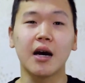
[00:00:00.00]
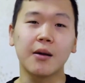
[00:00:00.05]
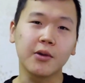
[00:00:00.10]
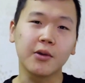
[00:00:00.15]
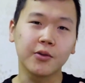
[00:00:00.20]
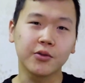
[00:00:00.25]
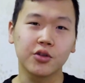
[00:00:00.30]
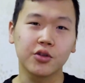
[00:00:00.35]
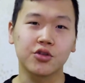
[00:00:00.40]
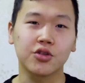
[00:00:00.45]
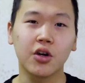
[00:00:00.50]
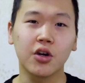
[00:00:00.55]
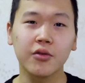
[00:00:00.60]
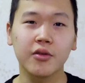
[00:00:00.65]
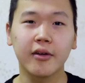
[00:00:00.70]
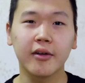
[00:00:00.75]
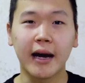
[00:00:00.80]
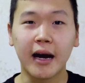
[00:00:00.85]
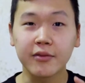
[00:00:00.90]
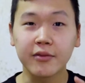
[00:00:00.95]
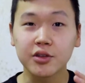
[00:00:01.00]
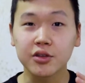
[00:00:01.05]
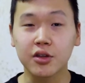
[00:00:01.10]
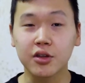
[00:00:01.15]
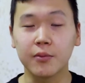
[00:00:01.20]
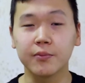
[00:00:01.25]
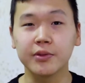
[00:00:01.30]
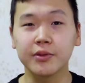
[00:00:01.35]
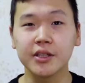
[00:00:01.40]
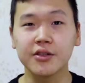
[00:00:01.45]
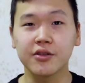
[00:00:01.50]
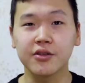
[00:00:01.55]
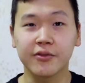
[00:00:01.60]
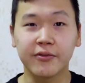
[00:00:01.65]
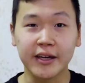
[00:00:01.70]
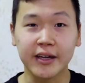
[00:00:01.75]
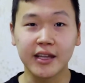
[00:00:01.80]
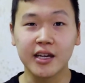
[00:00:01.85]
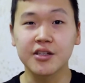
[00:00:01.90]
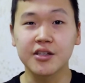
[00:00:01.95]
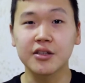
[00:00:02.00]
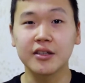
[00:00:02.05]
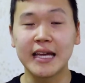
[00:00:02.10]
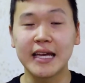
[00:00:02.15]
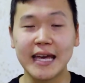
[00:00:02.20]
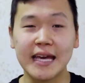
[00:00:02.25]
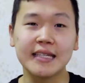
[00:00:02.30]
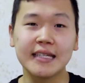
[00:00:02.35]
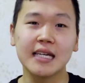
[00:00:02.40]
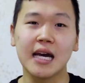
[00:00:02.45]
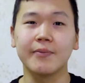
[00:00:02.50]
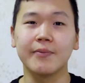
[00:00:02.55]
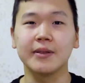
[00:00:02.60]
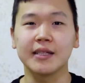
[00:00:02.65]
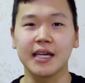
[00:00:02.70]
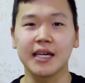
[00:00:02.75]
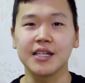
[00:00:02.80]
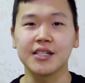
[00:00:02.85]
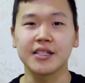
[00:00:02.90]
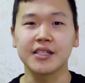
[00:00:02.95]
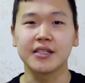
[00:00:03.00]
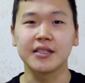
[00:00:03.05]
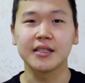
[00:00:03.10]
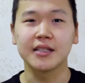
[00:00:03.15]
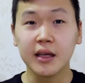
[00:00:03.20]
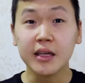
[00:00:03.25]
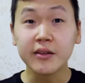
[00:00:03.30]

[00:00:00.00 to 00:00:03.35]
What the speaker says: I'm going to show you how to complete your financial aid application.